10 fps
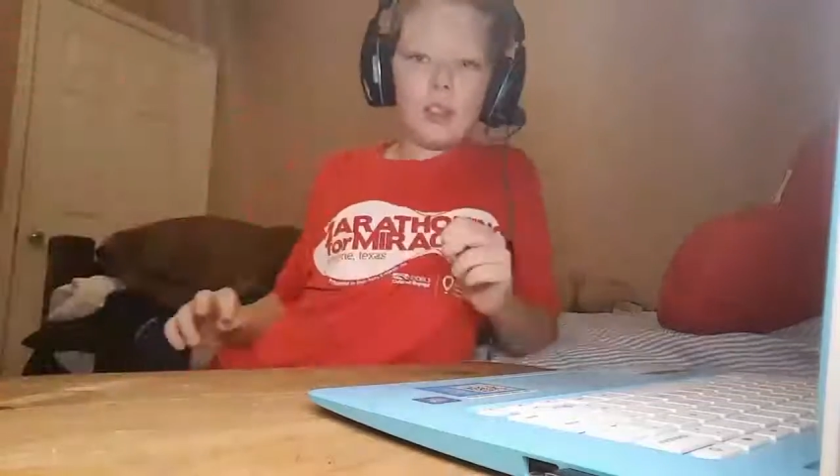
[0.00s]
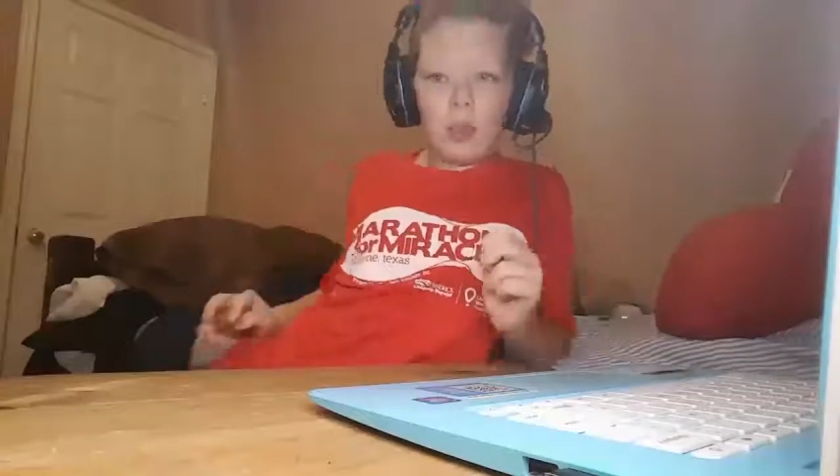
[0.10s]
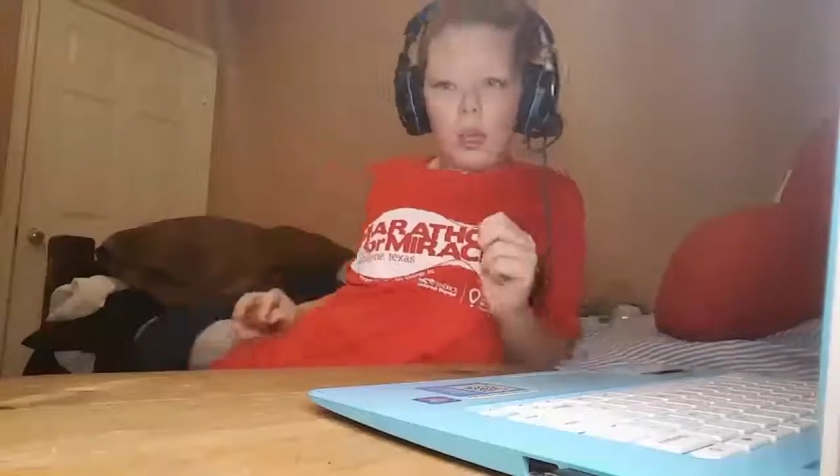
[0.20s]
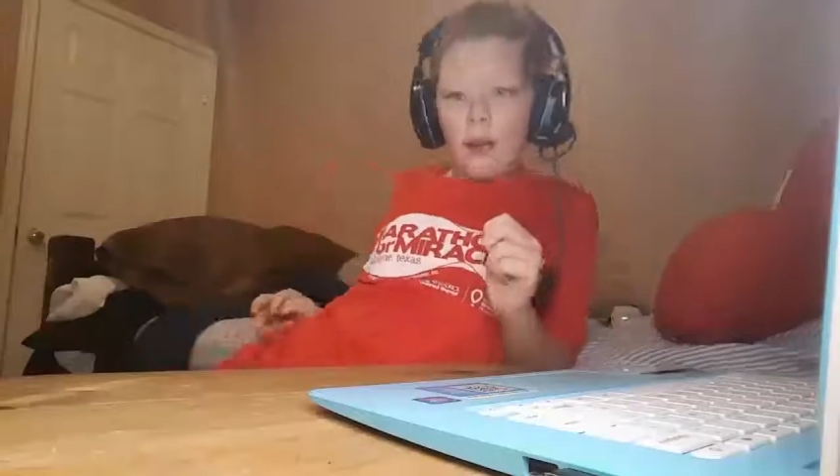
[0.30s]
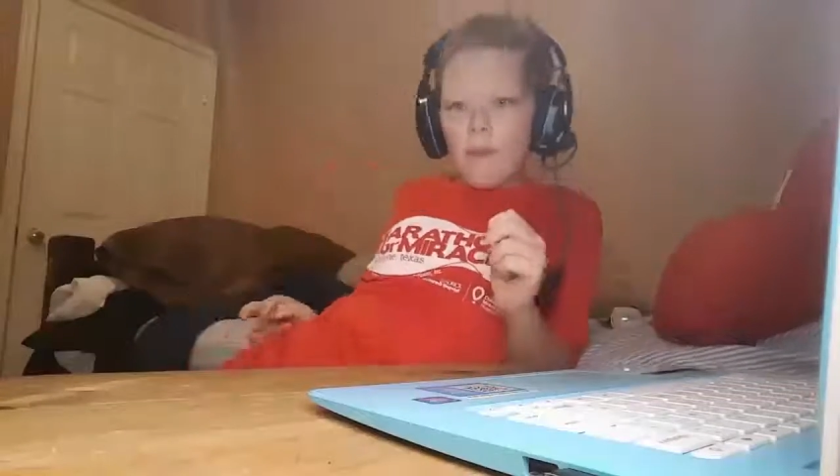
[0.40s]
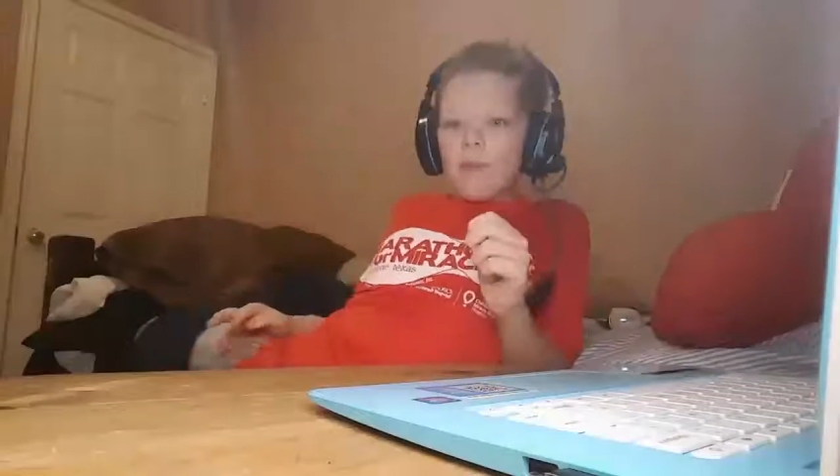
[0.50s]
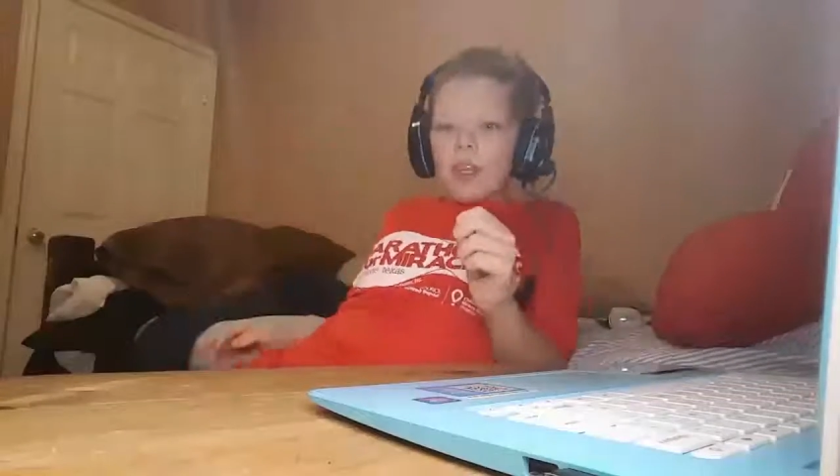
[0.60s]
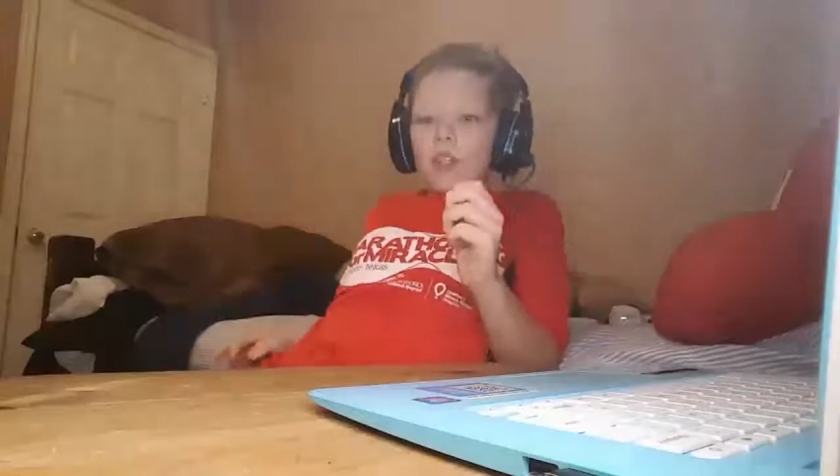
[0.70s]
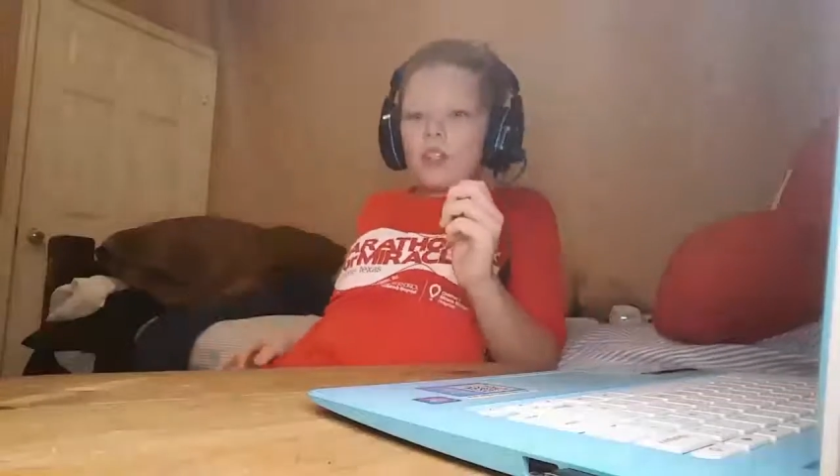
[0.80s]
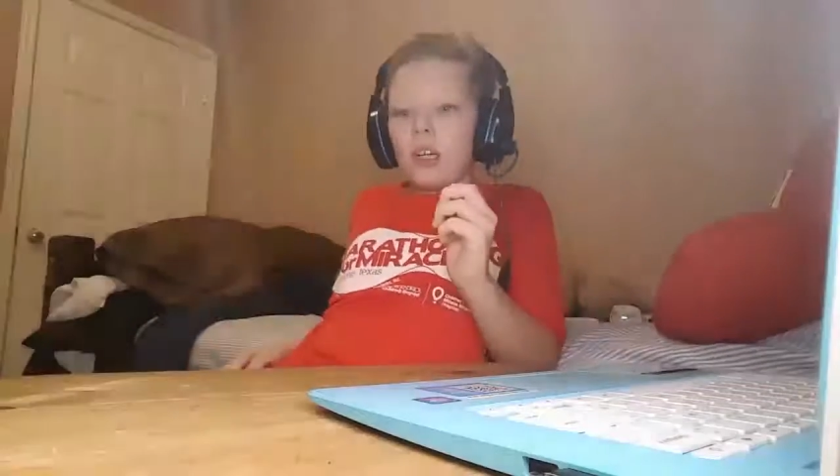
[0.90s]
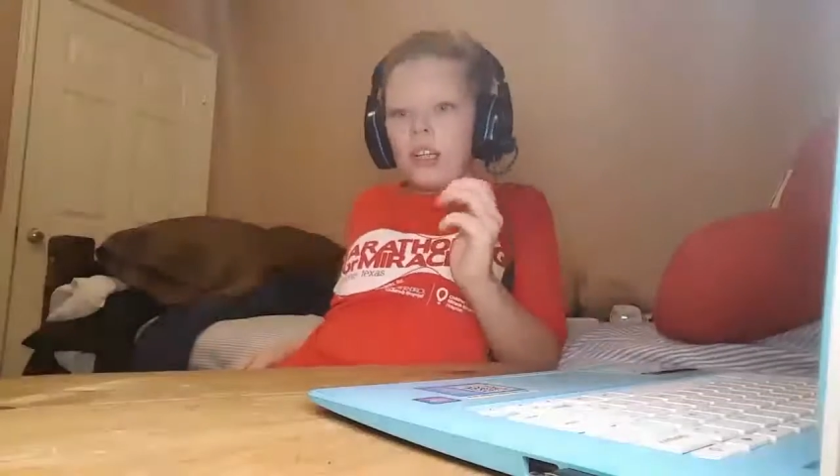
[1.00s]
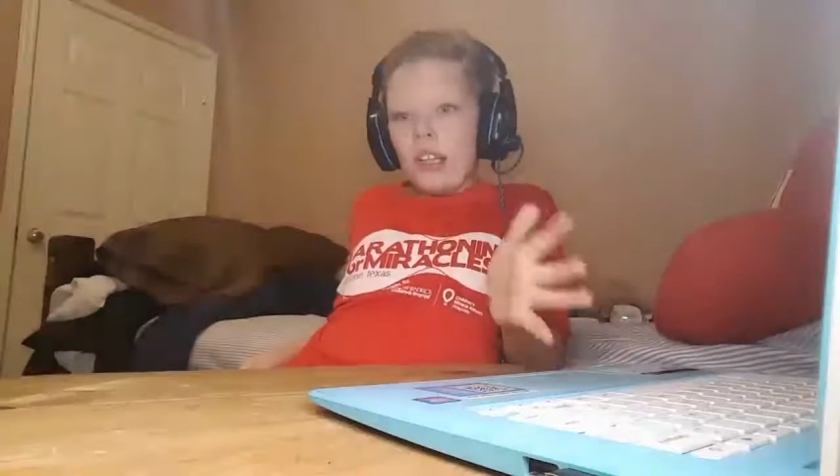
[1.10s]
about something. So I